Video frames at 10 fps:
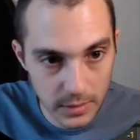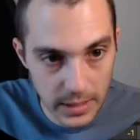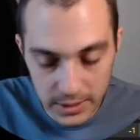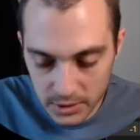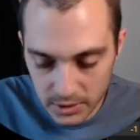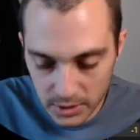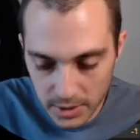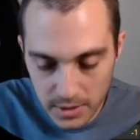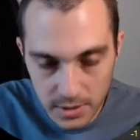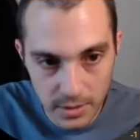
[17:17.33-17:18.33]
that I just saw
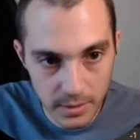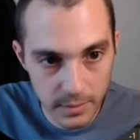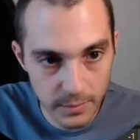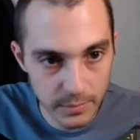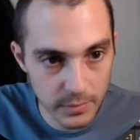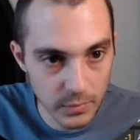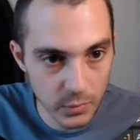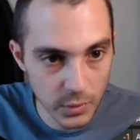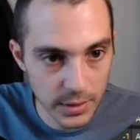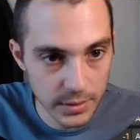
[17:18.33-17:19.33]
here
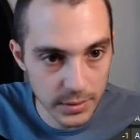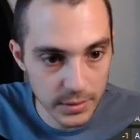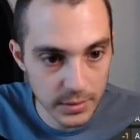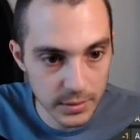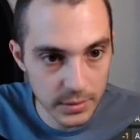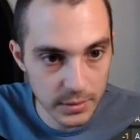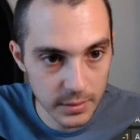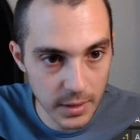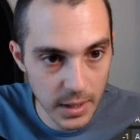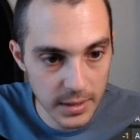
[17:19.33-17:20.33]
was
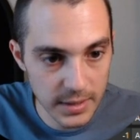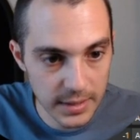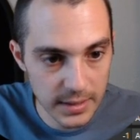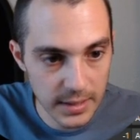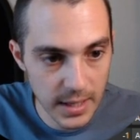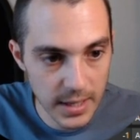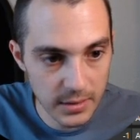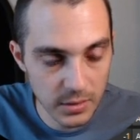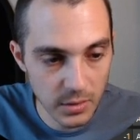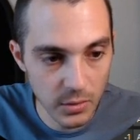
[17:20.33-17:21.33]

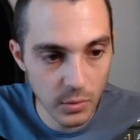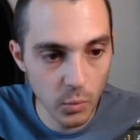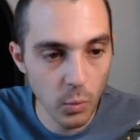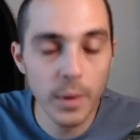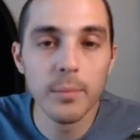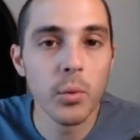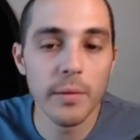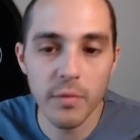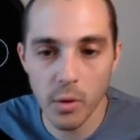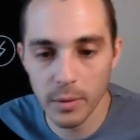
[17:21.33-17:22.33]
68, so
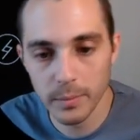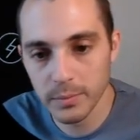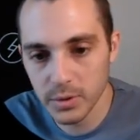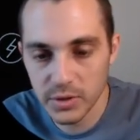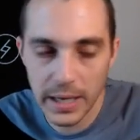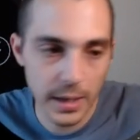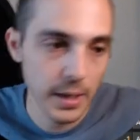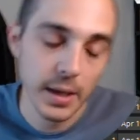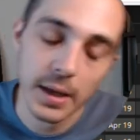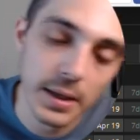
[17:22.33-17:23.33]
1.4%.
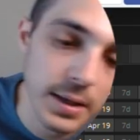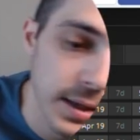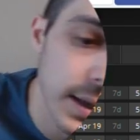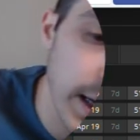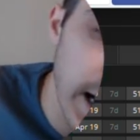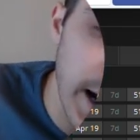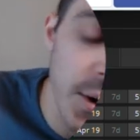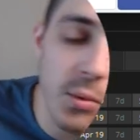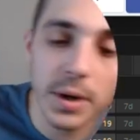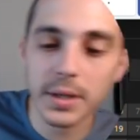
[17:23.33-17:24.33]
I
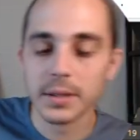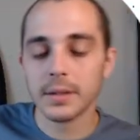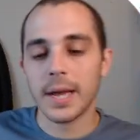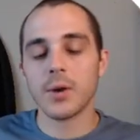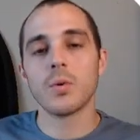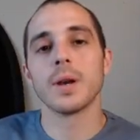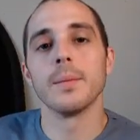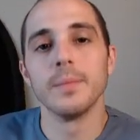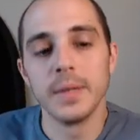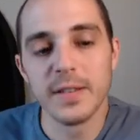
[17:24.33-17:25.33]
don't want
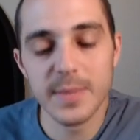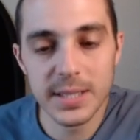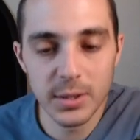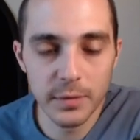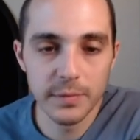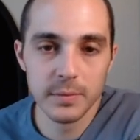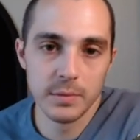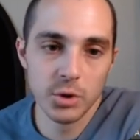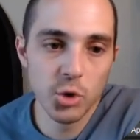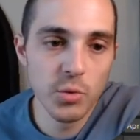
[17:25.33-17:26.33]
to give myself
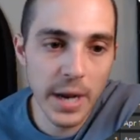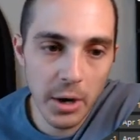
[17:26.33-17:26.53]
too